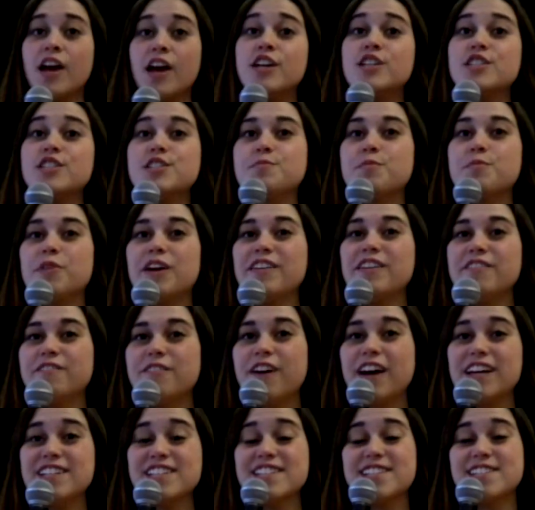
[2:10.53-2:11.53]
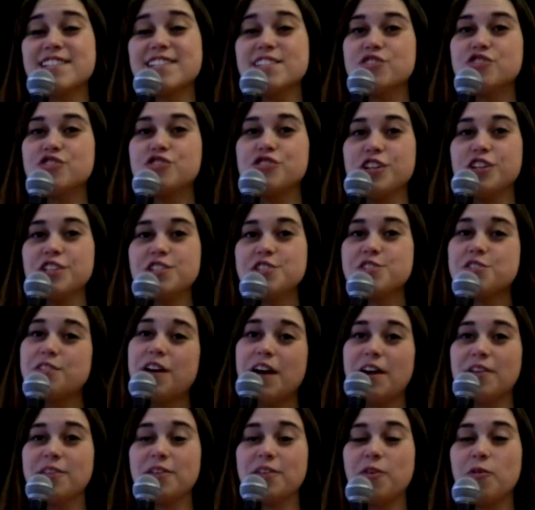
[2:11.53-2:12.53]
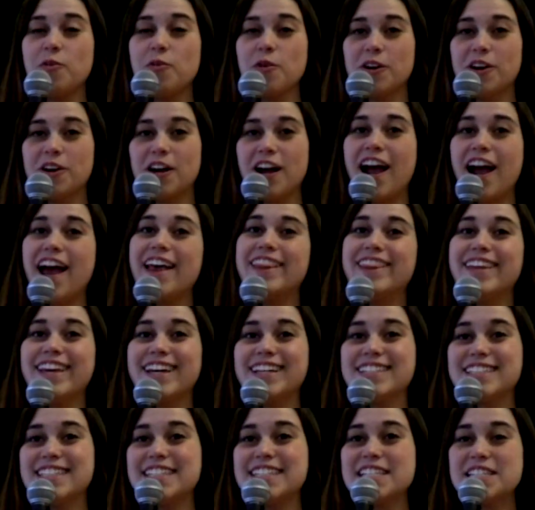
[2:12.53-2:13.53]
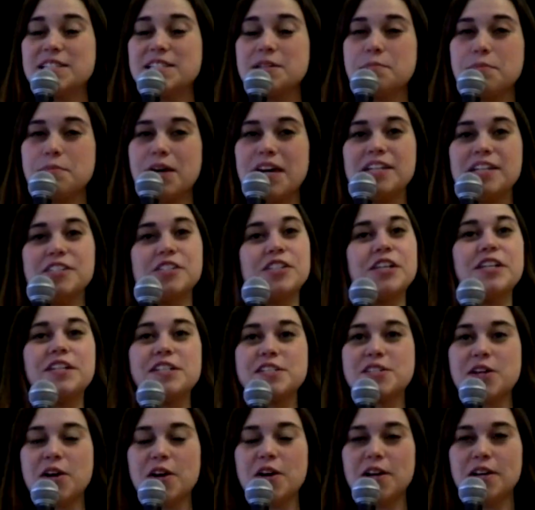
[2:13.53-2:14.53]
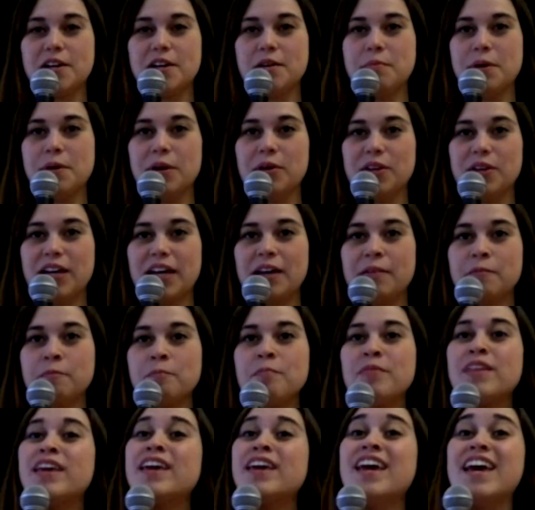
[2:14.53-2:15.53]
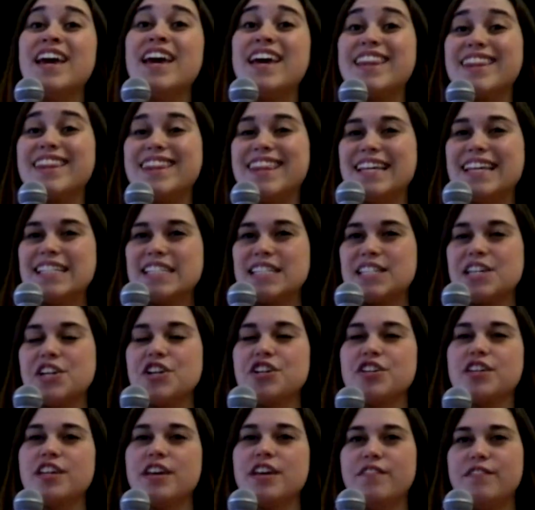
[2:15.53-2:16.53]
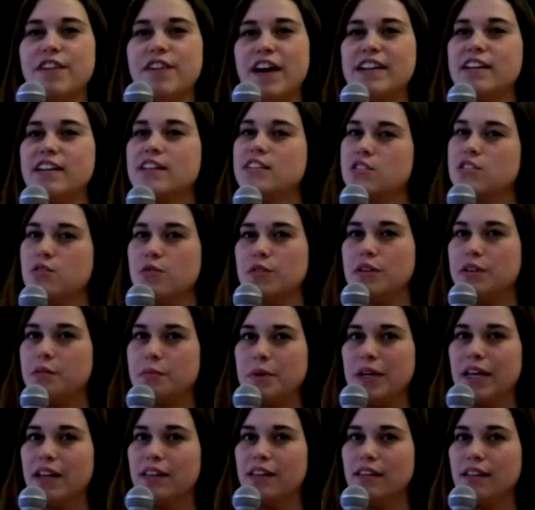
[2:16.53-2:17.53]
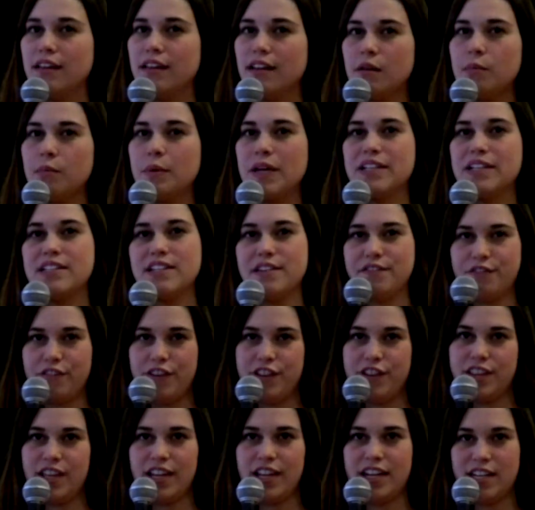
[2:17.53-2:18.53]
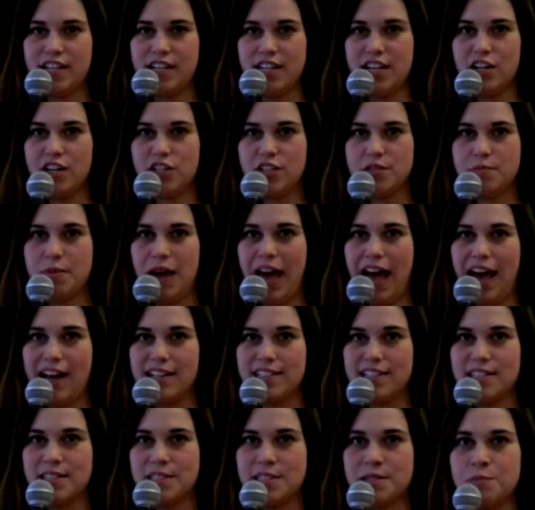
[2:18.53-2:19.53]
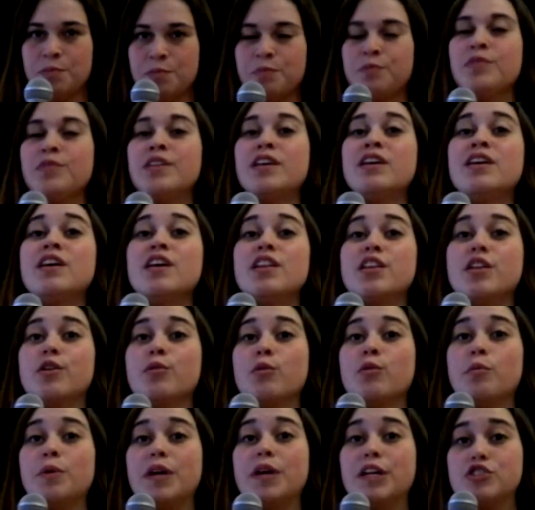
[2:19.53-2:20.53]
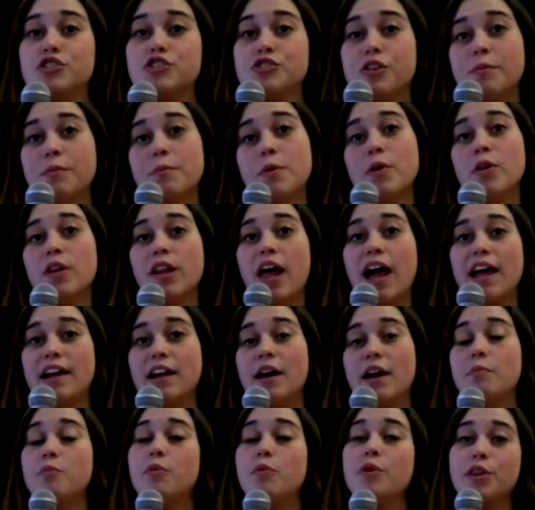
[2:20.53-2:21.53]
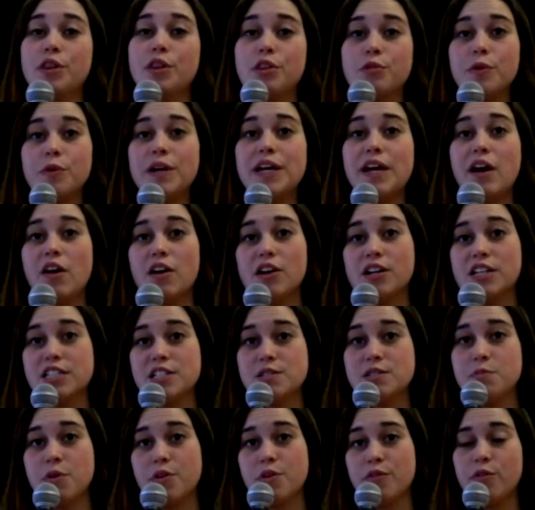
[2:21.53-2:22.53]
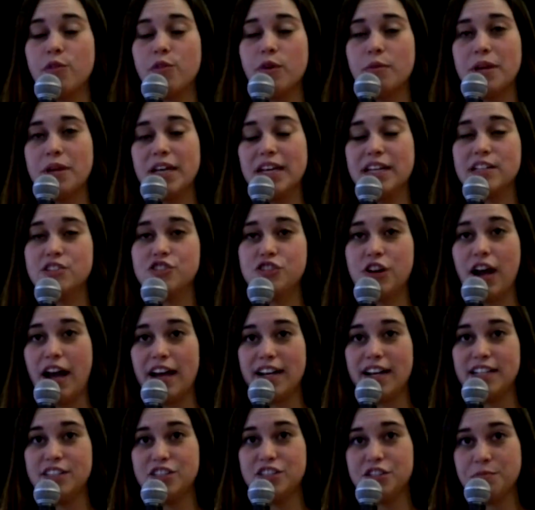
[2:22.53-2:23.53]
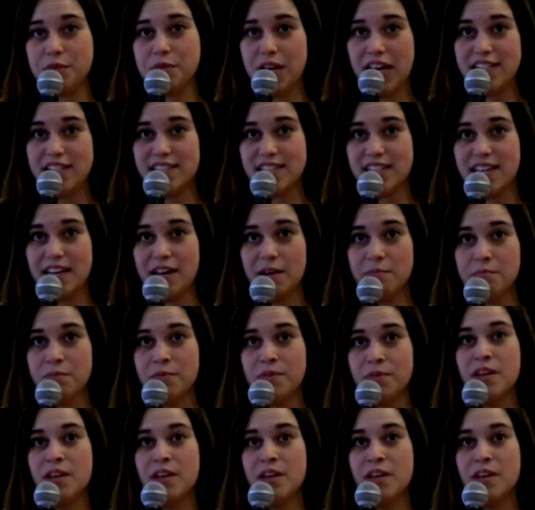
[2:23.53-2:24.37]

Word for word: Springfest is just around the corner and the anticipation is already building. This year, the event is going to be a little bit different than in years past. There will be a triple lineup with three artists performing in Draddy Gymnasium.